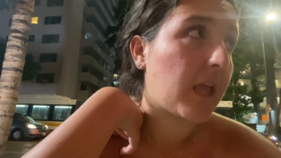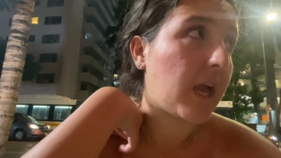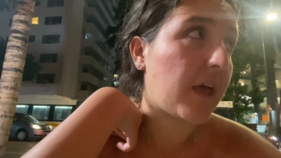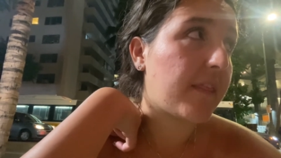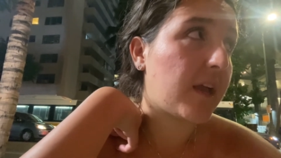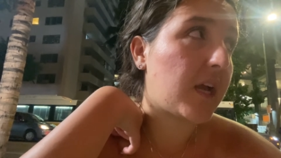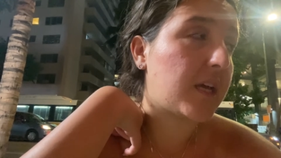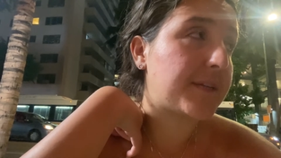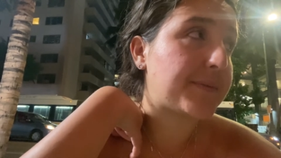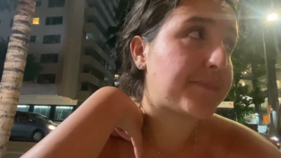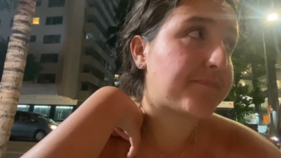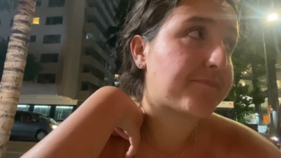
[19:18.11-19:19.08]
And
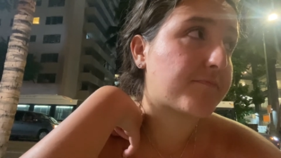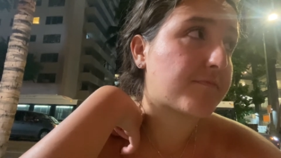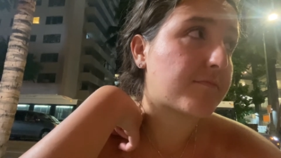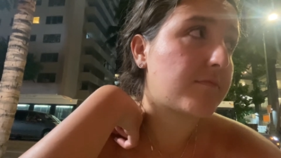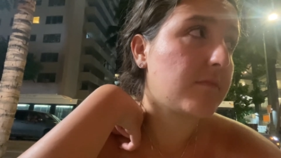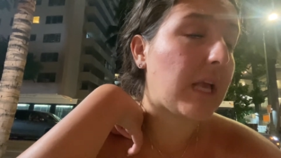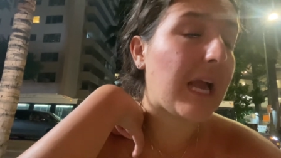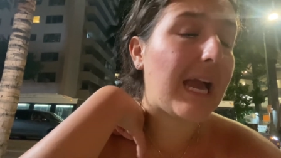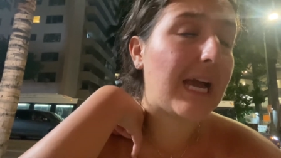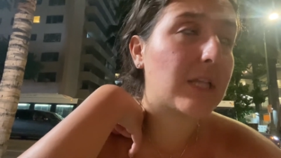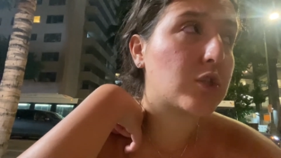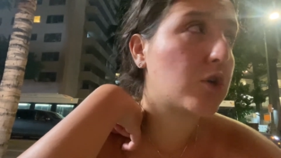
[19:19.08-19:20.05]
then I
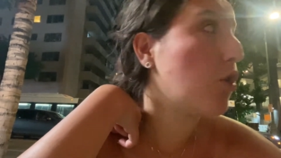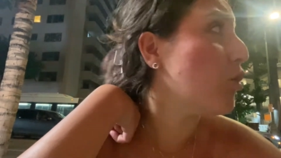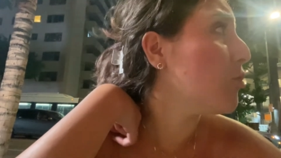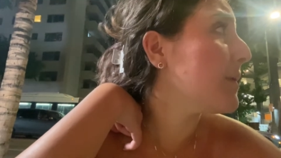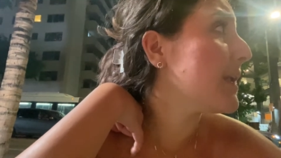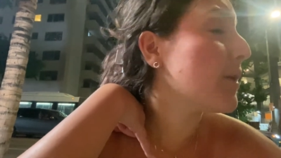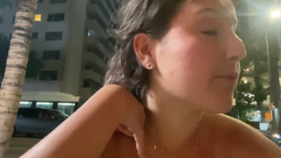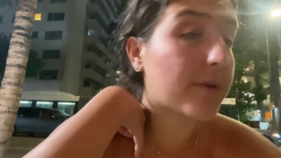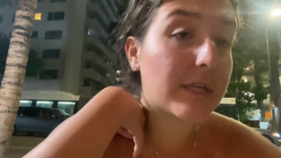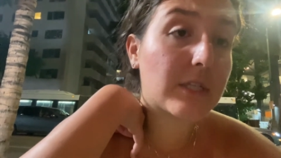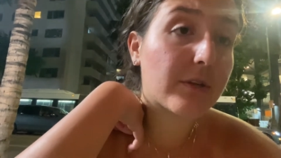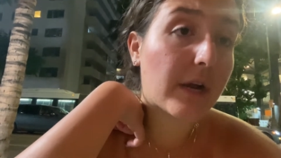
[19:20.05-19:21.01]
had so many
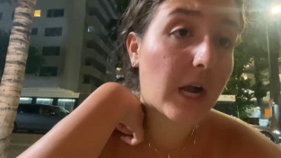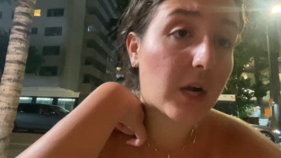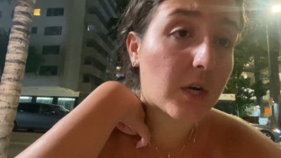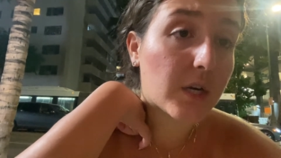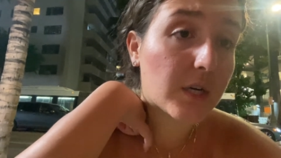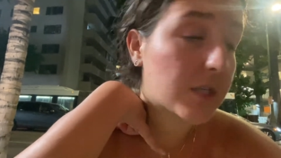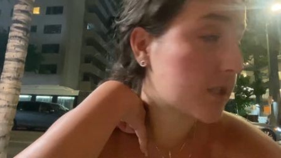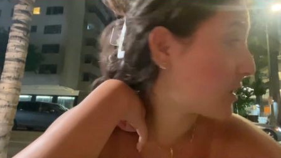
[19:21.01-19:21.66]
Ritz crackers.